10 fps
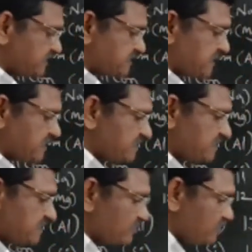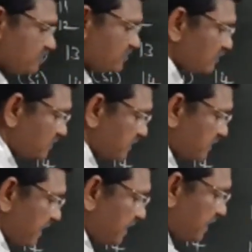is second cell,
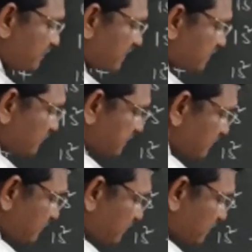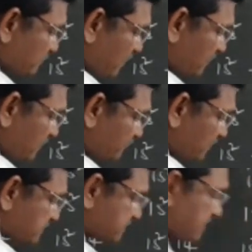Anti-penultimate cell becomes what?
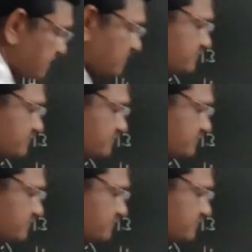First cell.